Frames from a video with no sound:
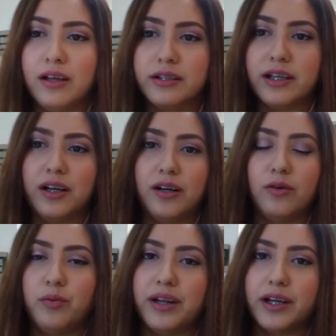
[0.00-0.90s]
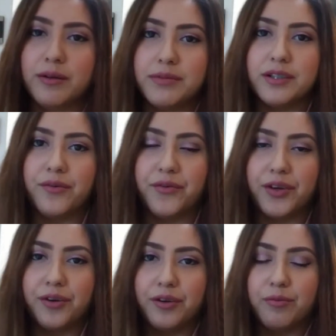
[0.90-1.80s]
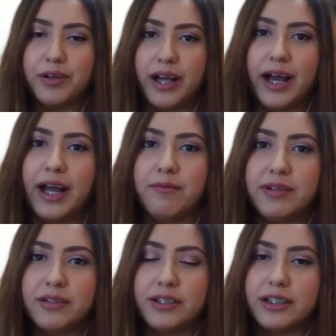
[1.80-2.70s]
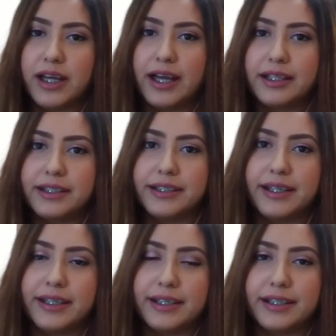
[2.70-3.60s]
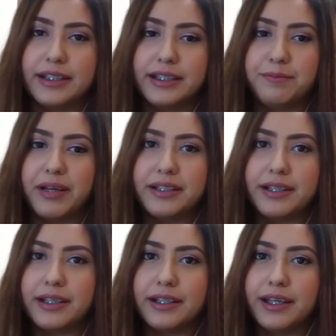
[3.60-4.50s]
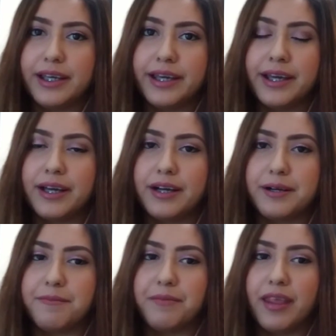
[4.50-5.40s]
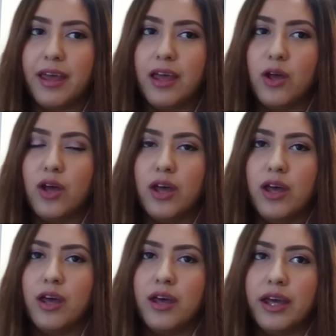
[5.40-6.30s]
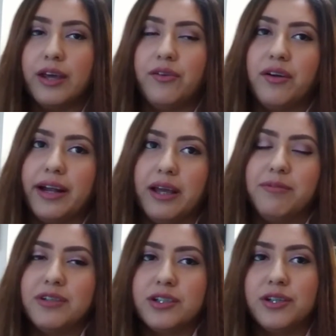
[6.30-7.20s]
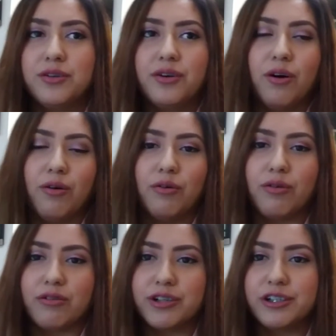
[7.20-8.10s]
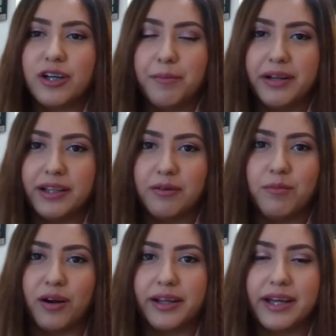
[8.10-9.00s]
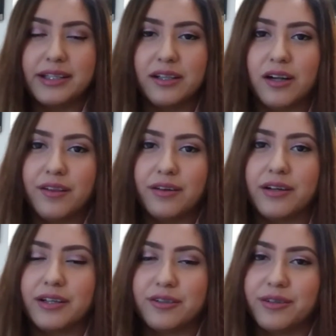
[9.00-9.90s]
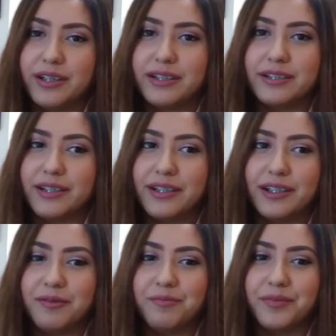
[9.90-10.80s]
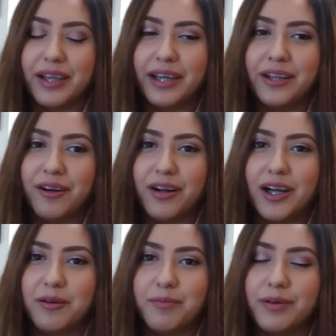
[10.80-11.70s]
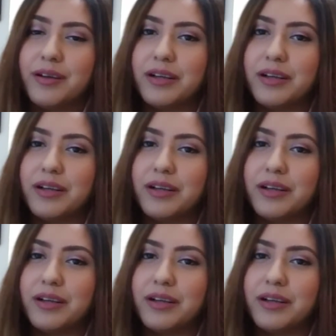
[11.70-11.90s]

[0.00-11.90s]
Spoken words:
So when it comes to food, what I would suggest is basically, if you're able to go grocery shopping at the markets, a lot of the countries in Europe,